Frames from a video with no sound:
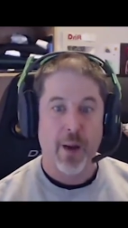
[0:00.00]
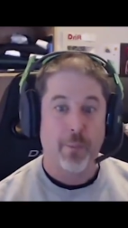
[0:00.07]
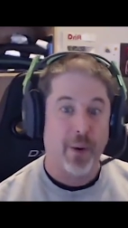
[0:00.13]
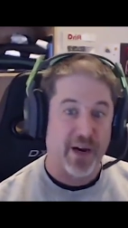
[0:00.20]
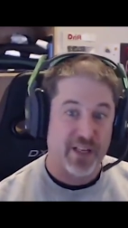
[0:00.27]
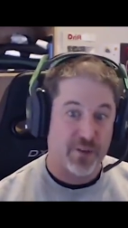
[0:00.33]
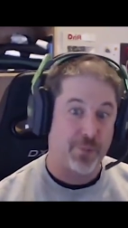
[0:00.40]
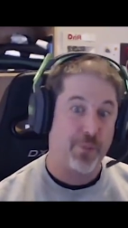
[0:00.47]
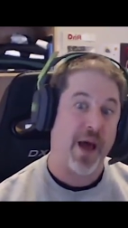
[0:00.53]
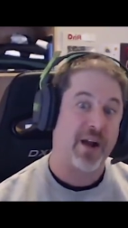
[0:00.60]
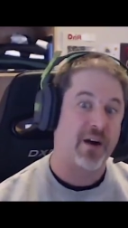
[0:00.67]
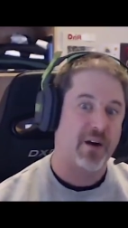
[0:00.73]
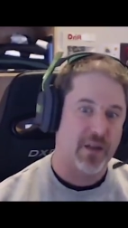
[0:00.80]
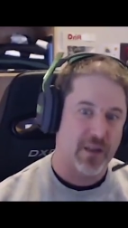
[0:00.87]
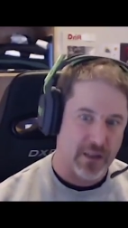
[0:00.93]
But it's
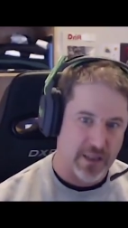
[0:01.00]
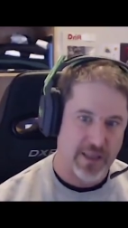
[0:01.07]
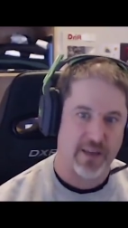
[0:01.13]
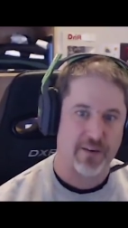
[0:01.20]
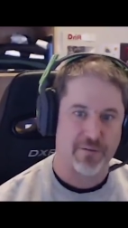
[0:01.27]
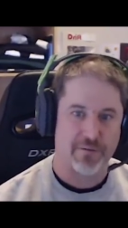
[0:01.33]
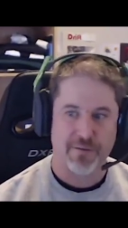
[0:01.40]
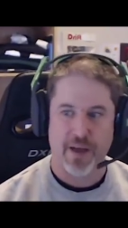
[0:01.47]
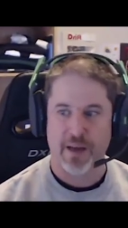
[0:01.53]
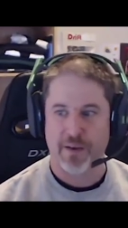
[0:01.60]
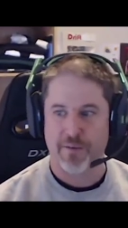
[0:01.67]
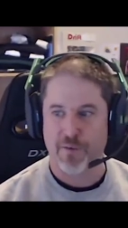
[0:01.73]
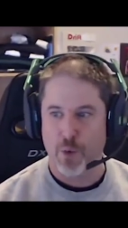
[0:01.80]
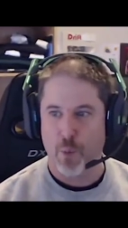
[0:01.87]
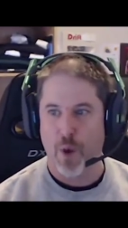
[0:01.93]
better to live. And
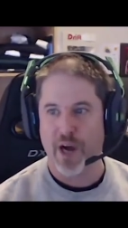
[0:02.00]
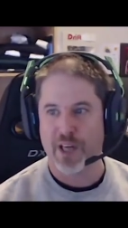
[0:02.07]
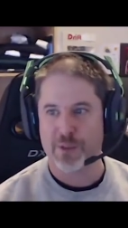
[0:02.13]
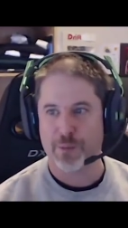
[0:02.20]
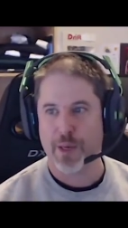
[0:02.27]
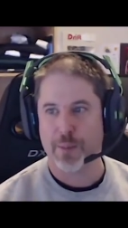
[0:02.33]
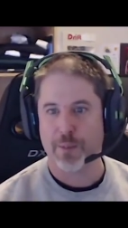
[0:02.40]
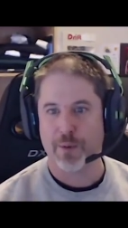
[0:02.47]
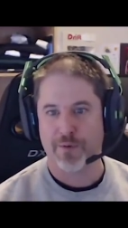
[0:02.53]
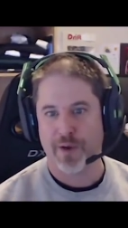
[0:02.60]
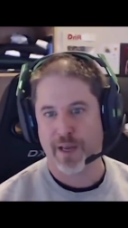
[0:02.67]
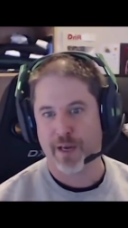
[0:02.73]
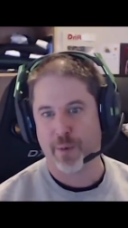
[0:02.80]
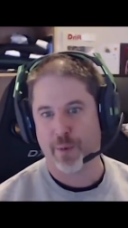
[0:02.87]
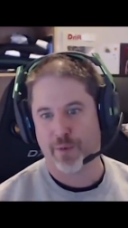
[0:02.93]
if you watch people
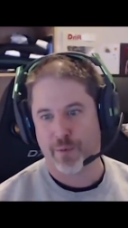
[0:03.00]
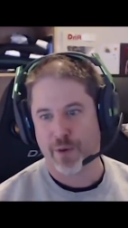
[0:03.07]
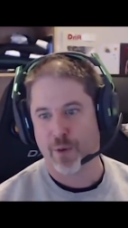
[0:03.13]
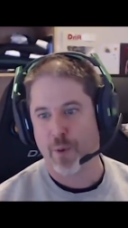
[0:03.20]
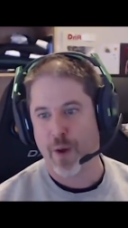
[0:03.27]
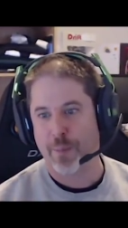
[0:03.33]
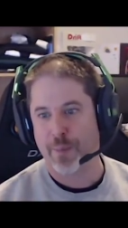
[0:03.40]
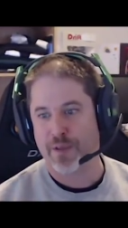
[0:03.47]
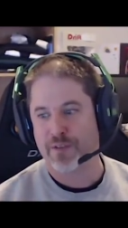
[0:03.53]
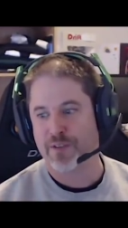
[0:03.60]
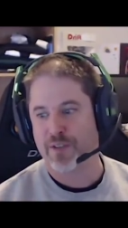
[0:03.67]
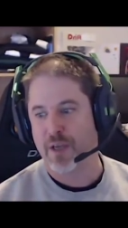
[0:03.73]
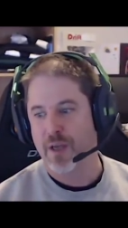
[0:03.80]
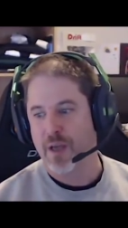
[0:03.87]
fighting with real weapons,